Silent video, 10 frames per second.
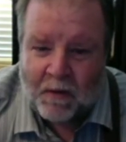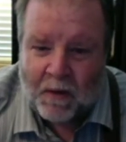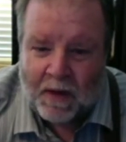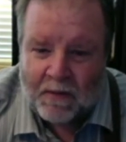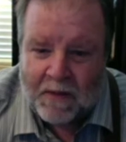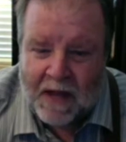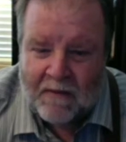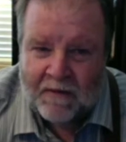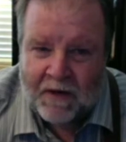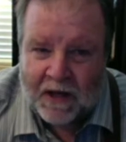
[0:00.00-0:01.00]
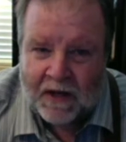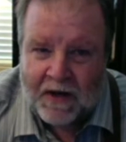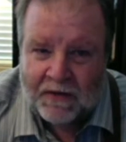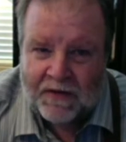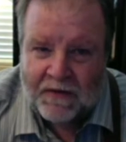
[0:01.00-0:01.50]
what became very
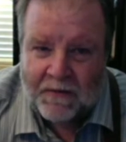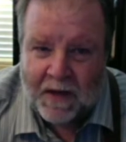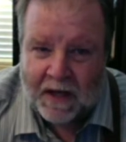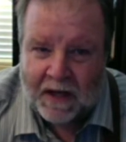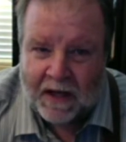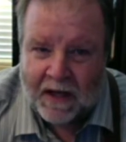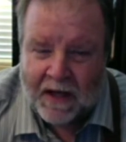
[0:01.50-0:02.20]
clear to me